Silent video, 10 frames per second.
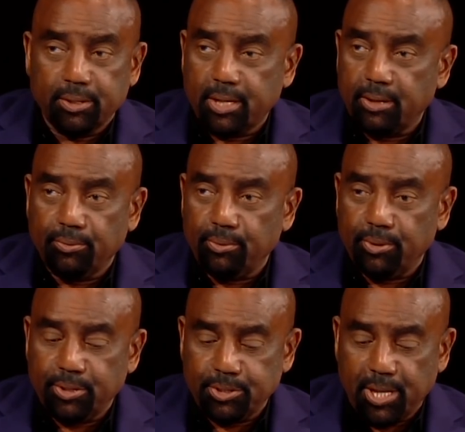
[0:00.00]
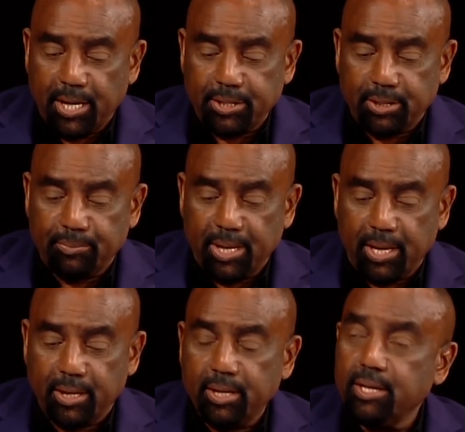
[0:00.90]
Not, it's not or that stronger?
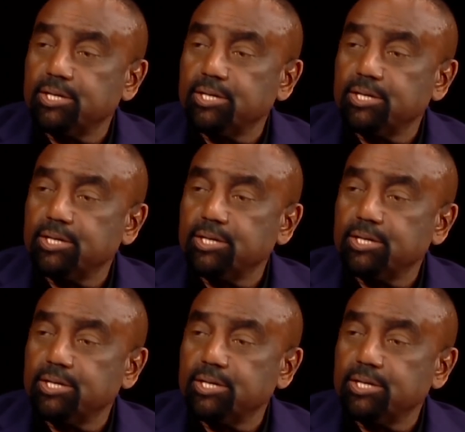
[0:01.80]
black.